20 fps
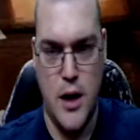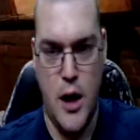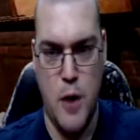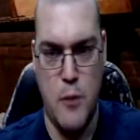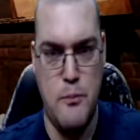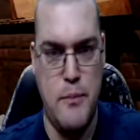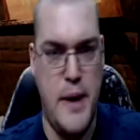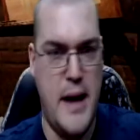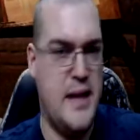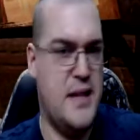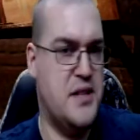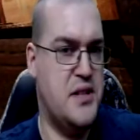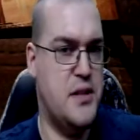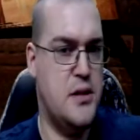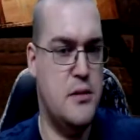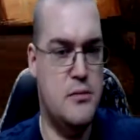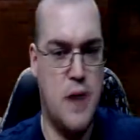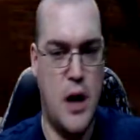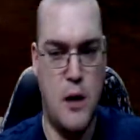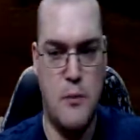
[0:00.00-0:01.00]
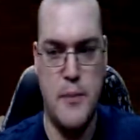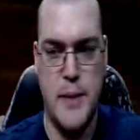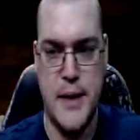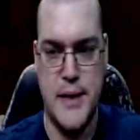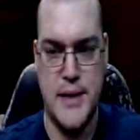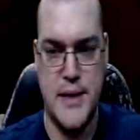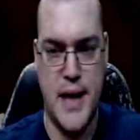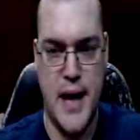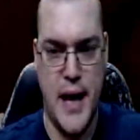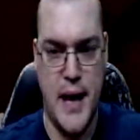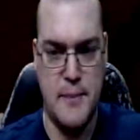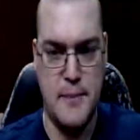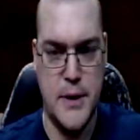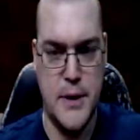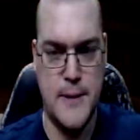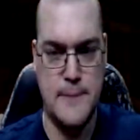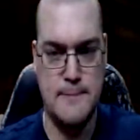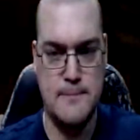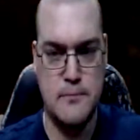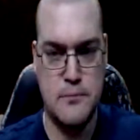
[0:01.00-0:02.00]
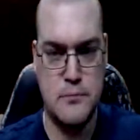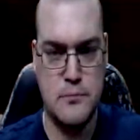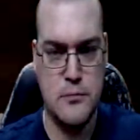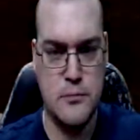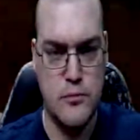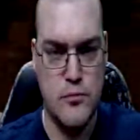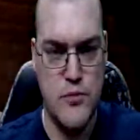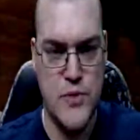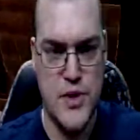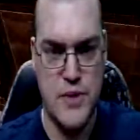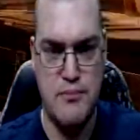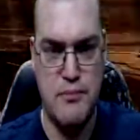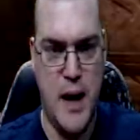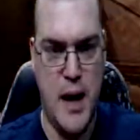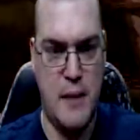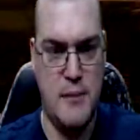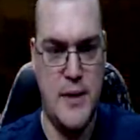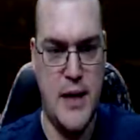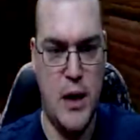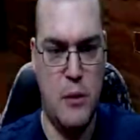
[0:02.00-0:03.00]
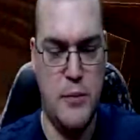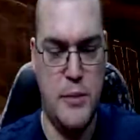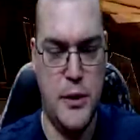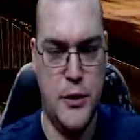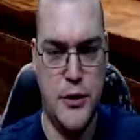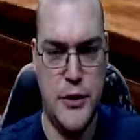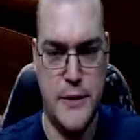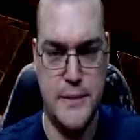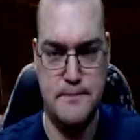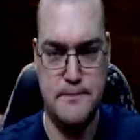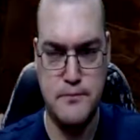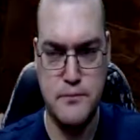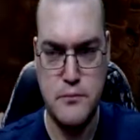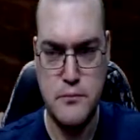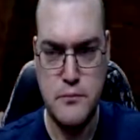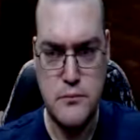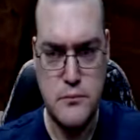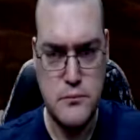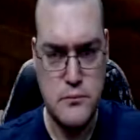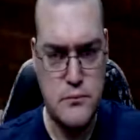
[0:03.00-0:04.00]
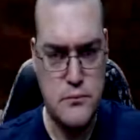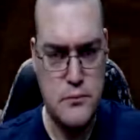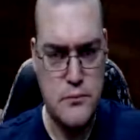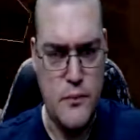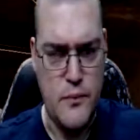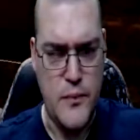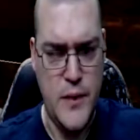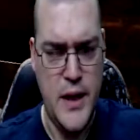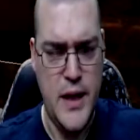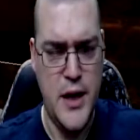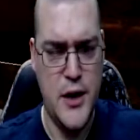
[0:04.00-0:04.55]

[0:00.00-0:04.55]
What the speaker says: base camp. This bombed out building. Here